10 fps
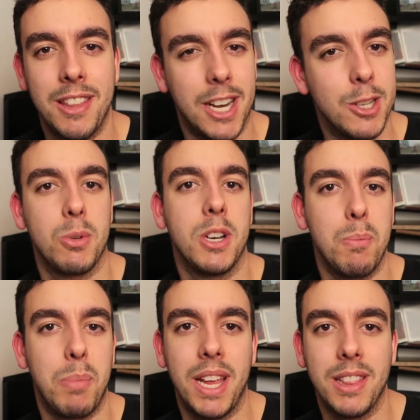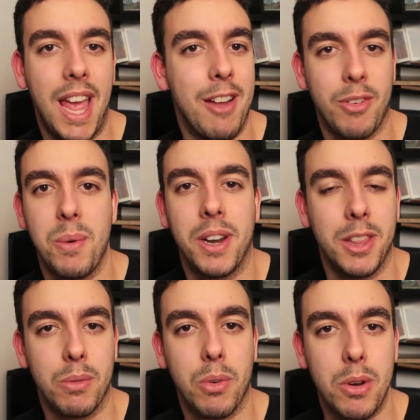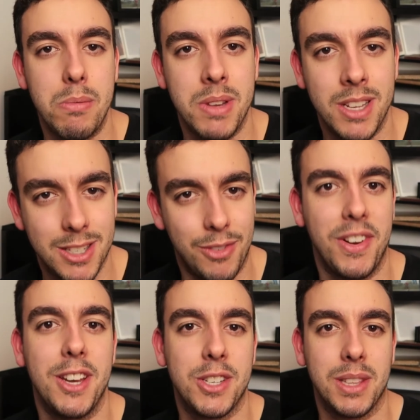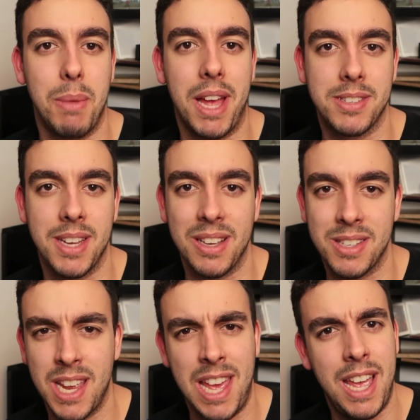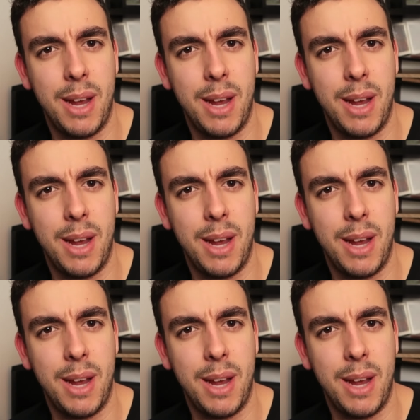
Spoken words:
that I just wanted to beat everyone in the room to finishing the maths test.